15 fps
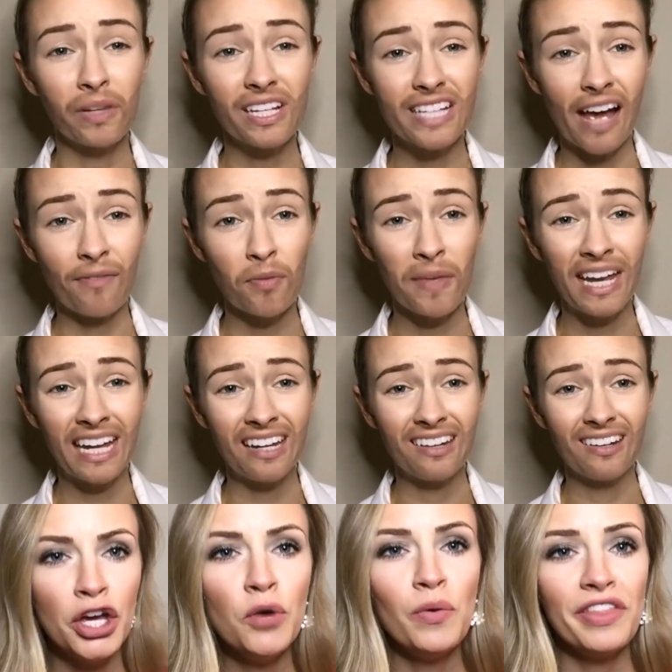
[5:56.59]
I please have a minute?
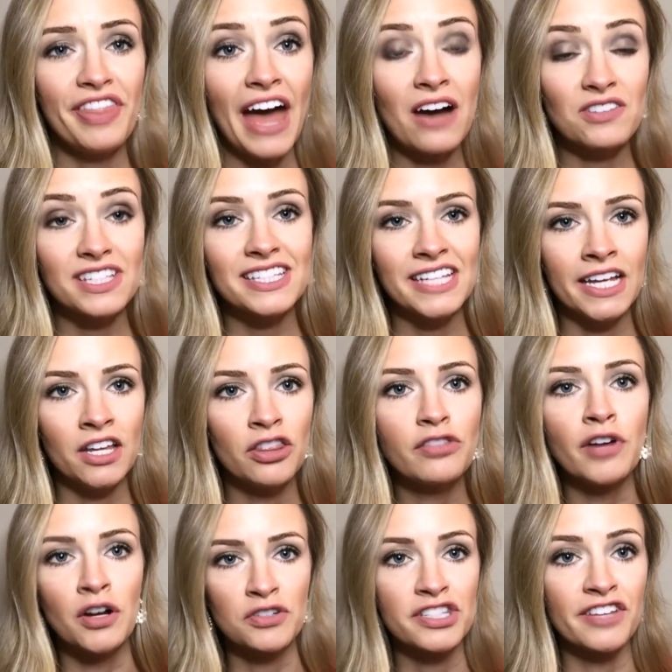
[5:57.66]
You without sin
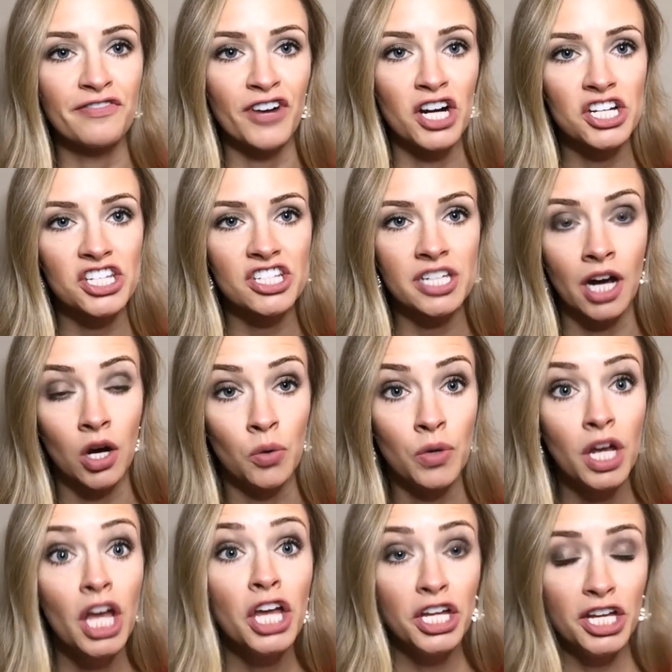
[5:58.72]
throws the first
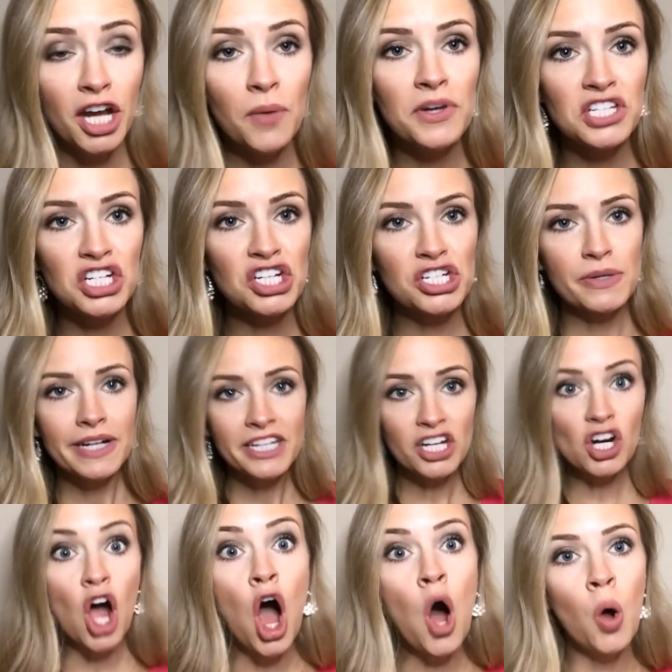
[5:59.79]
stone. You know what you're doing?
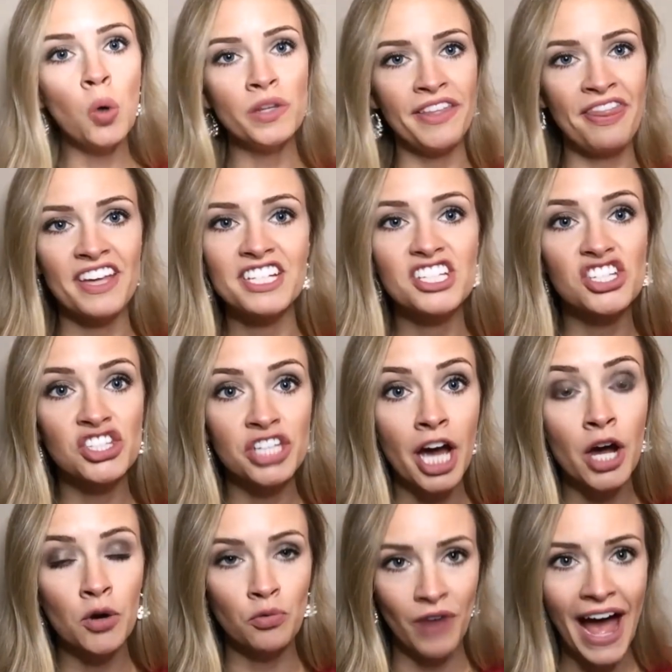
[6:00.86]
You're holding the
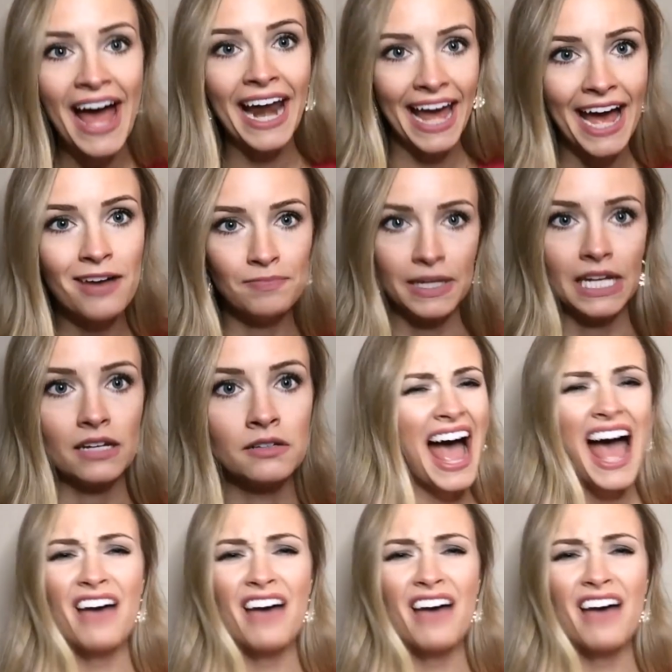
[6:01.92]
stone right at me. I